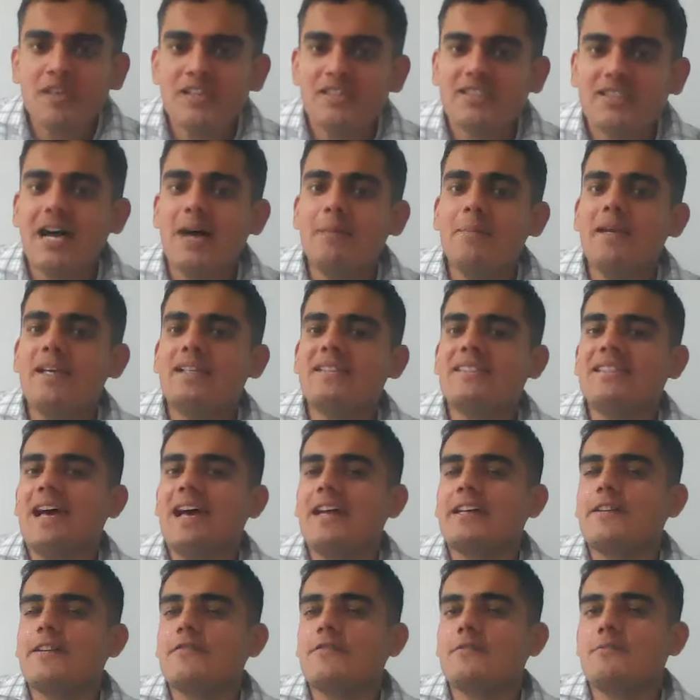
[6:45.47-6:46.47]
Some
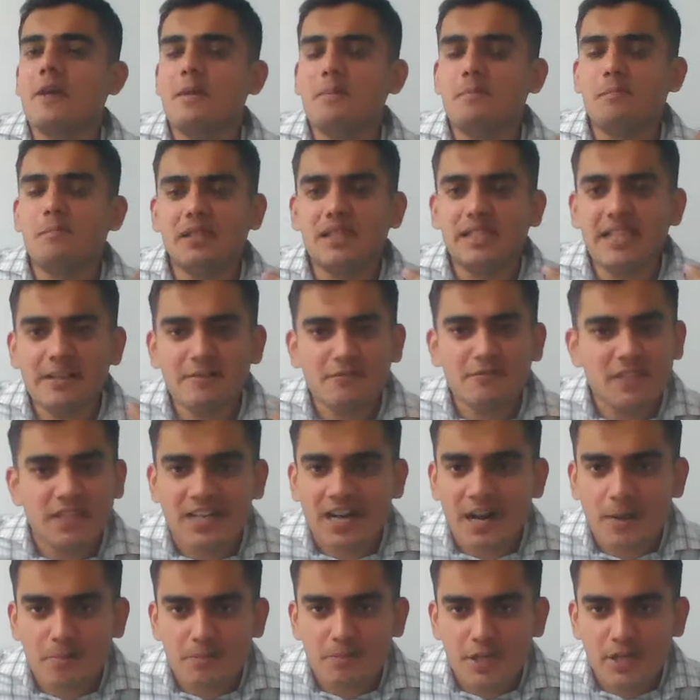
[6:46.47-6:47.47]
executives may believe the
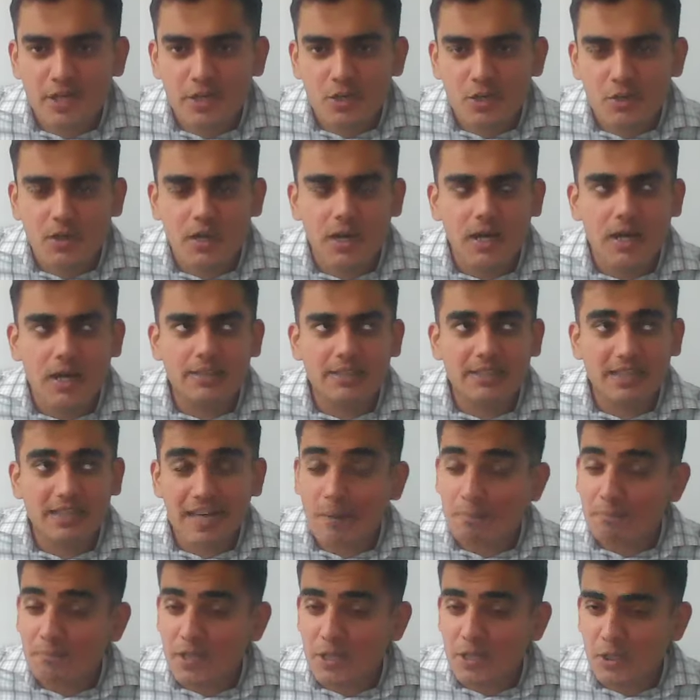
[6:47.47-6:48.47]

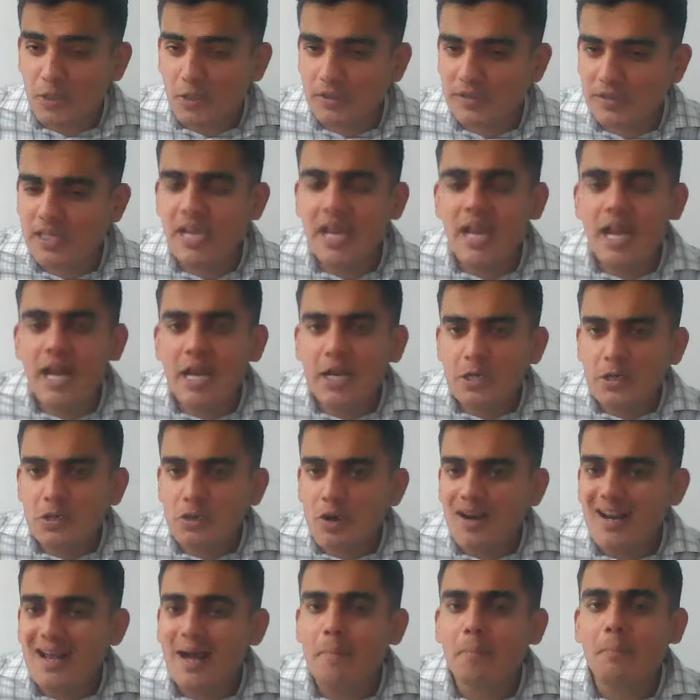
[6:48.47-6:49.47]
company rules do
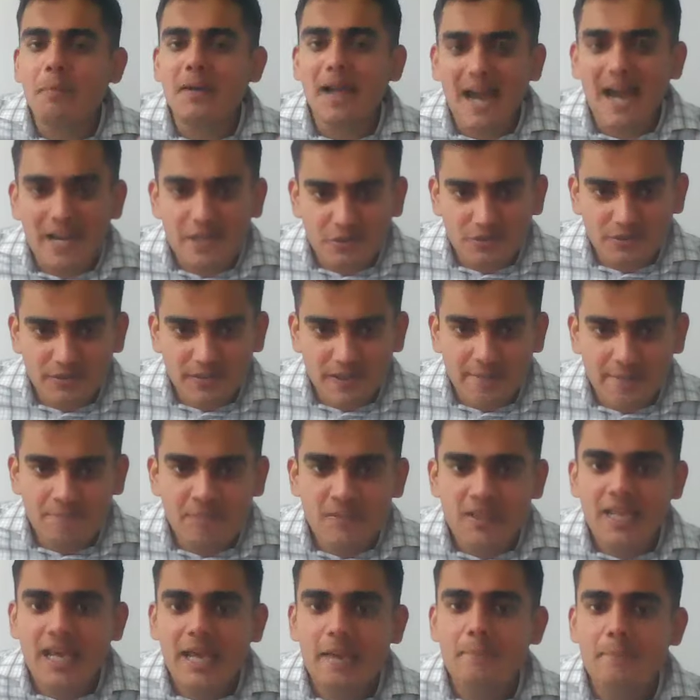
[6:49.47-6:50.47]
not apply to them.
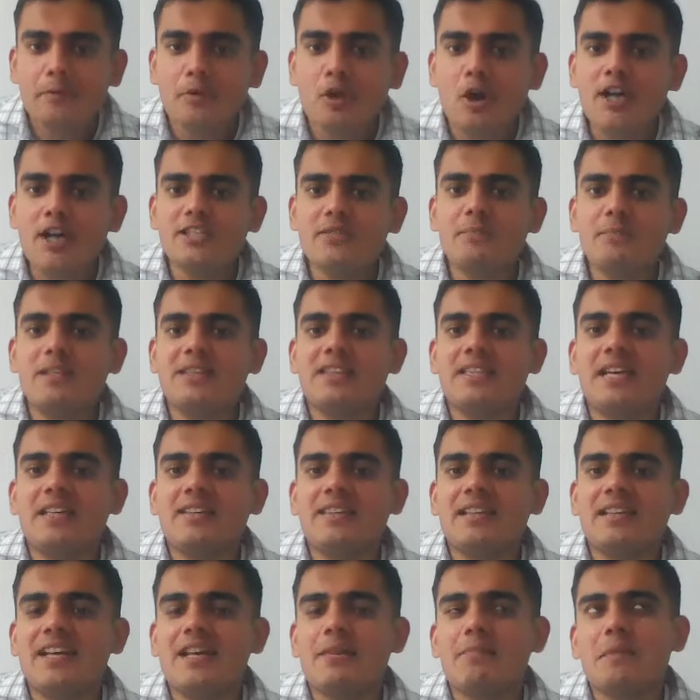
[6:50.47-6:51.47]
Employees may
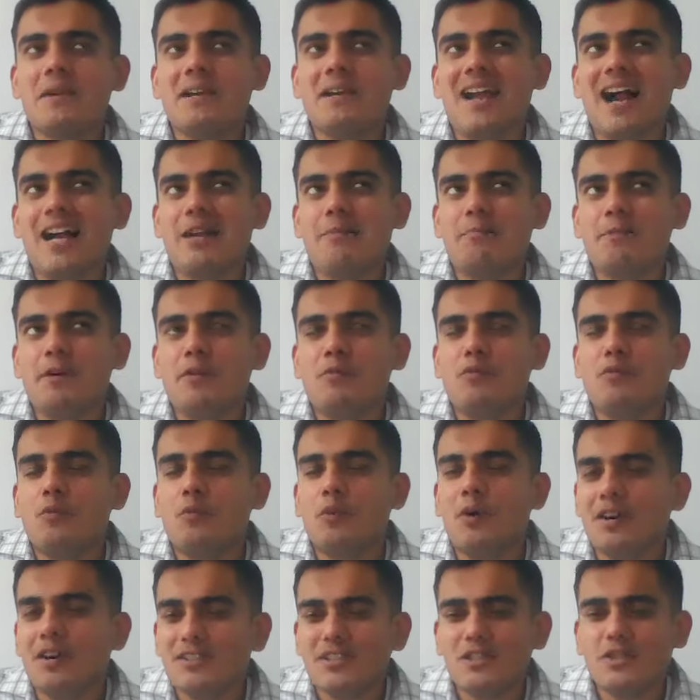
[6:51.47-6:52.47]
think that it may not be
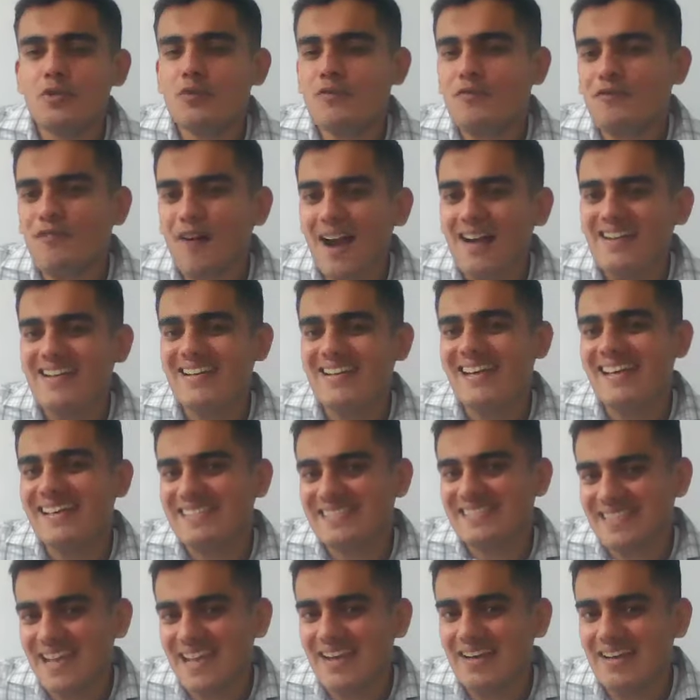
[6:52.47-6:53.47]
worth to fight an
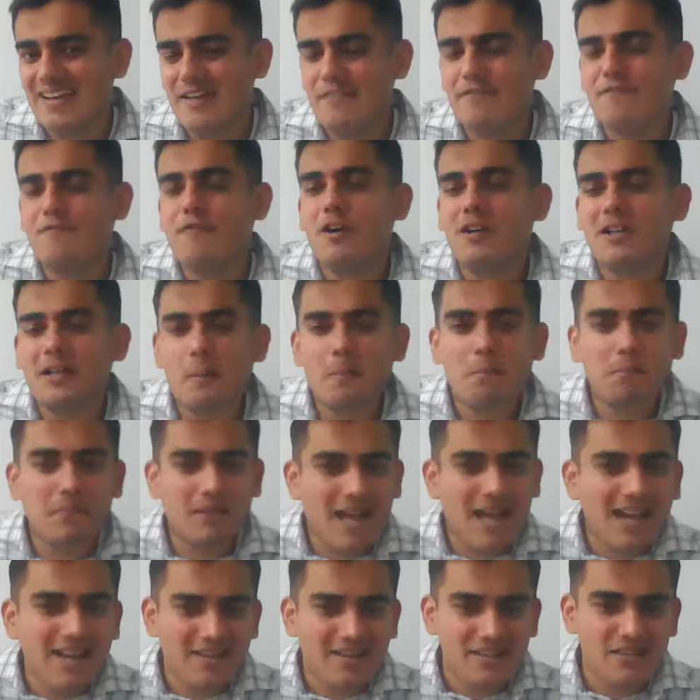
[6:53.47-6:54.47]
executive for
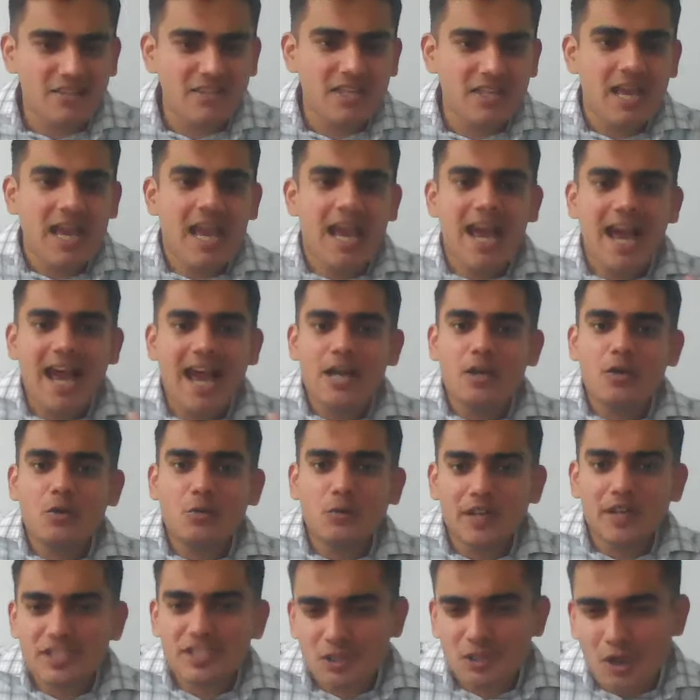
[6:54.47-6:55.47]
compliance
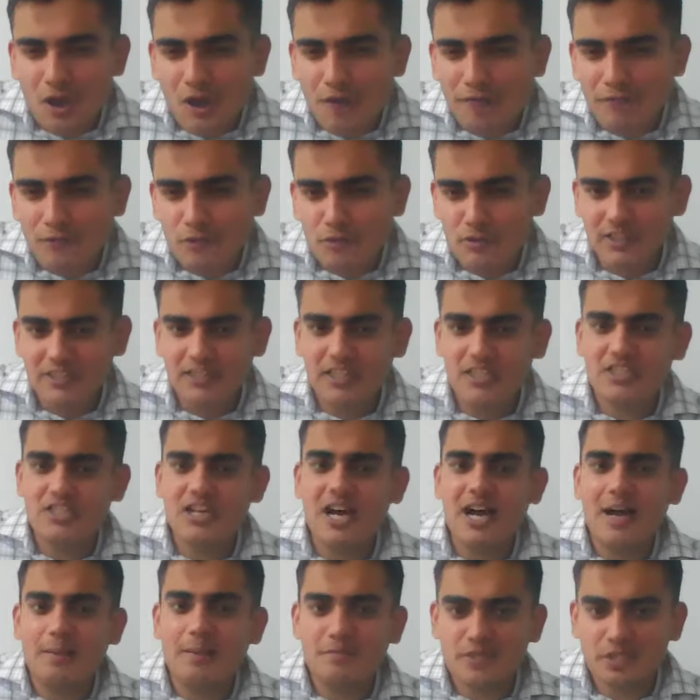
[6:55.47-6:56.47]
and risk of losing the
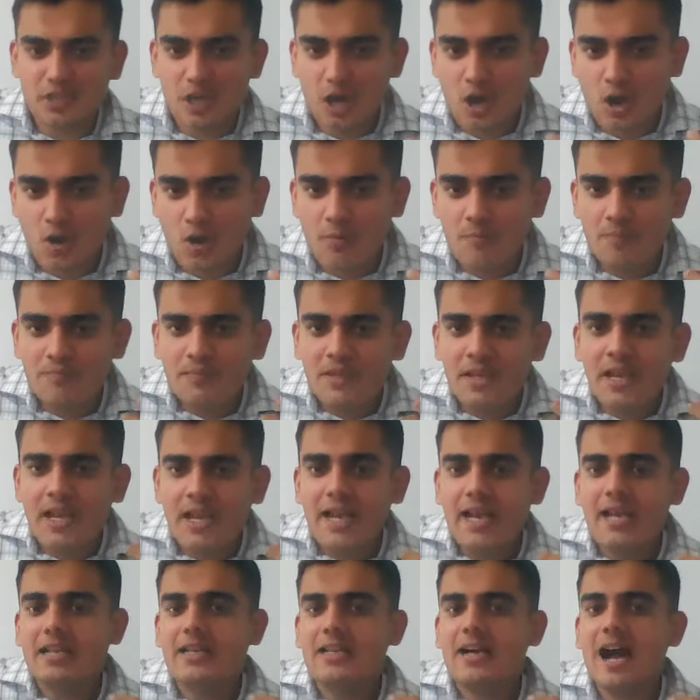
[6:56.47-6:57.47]
job. So,
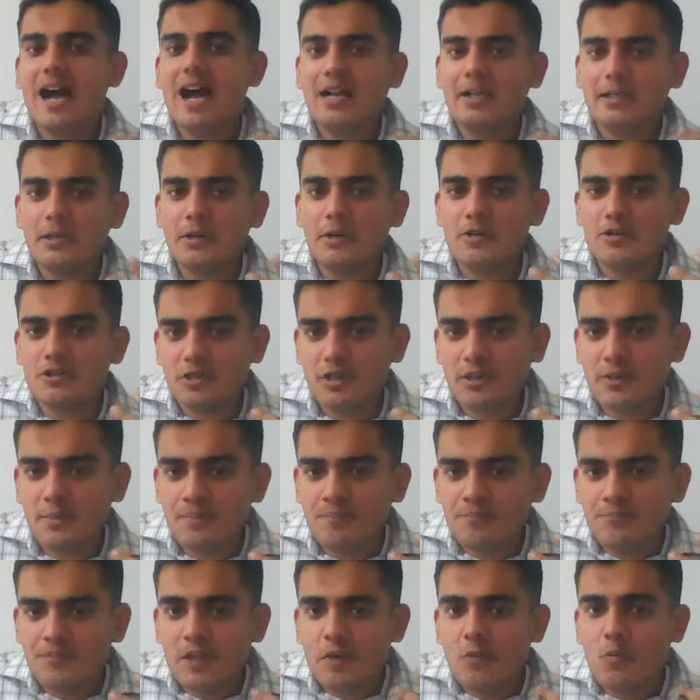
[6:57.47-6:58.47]
in
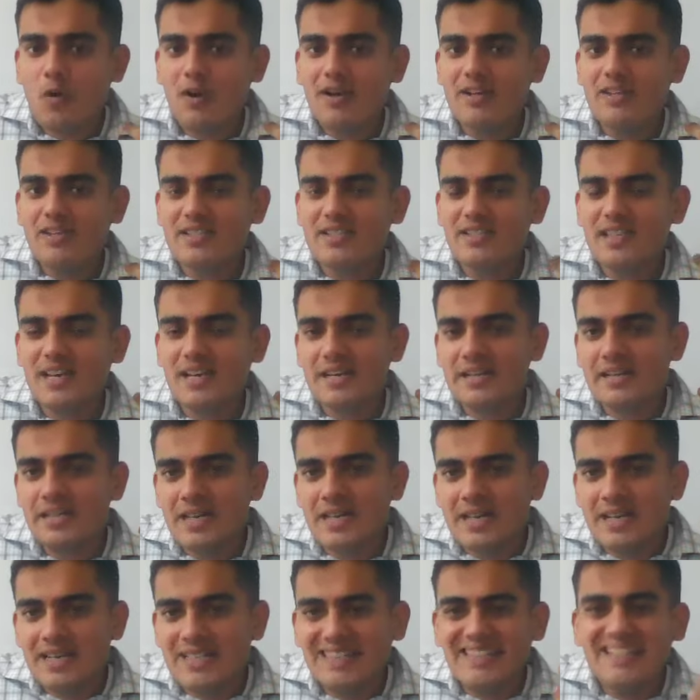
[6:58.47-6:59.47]
conclusion, what is the
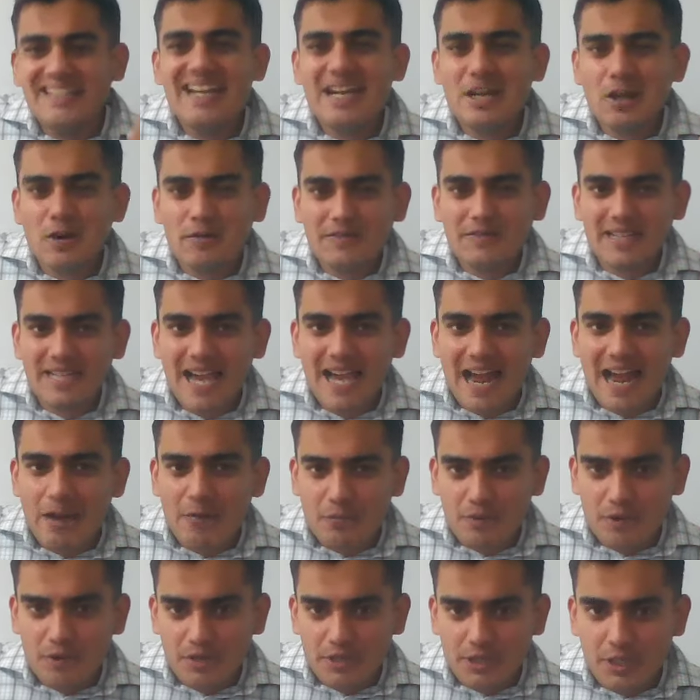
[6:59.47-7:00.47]
need of the
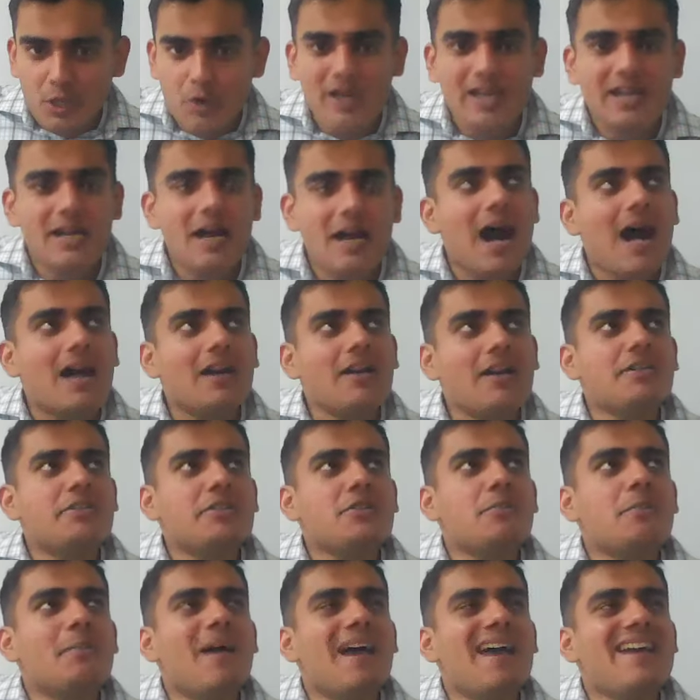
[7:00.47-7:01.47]
hour? In order
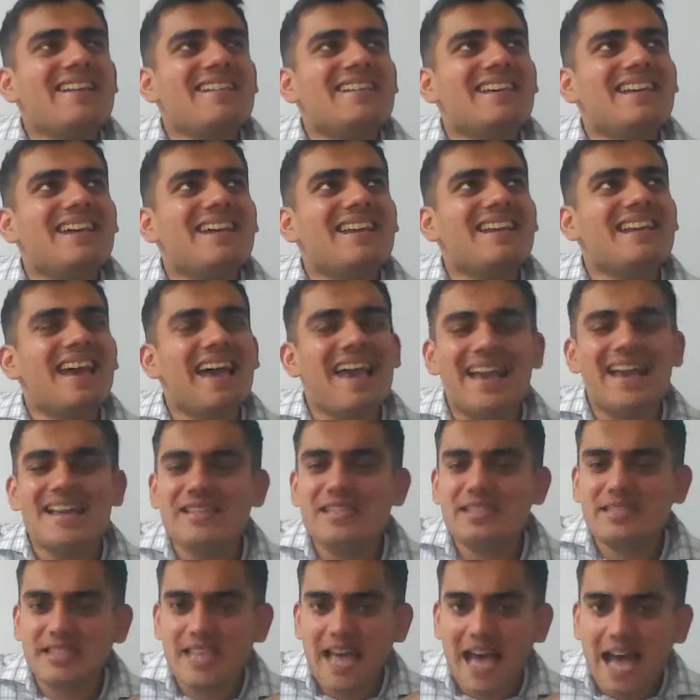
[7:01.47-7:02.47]
to maintain a
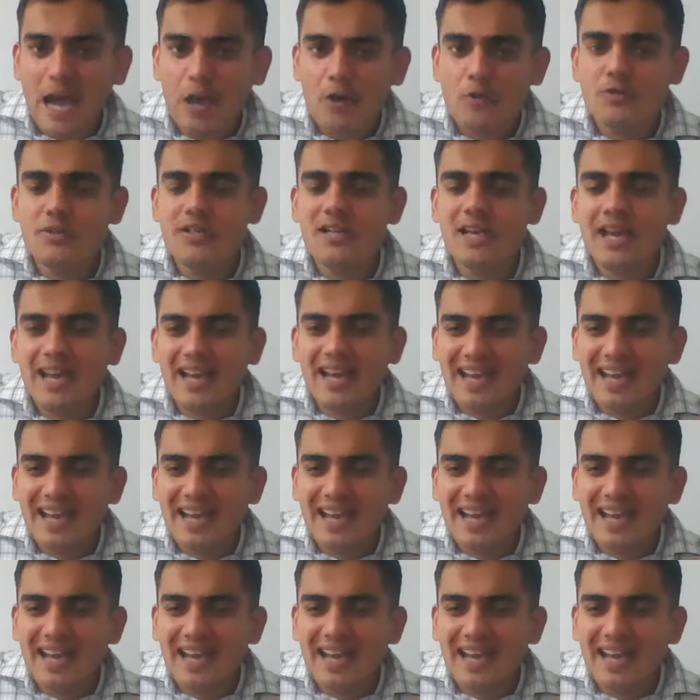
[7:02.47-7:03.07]
sound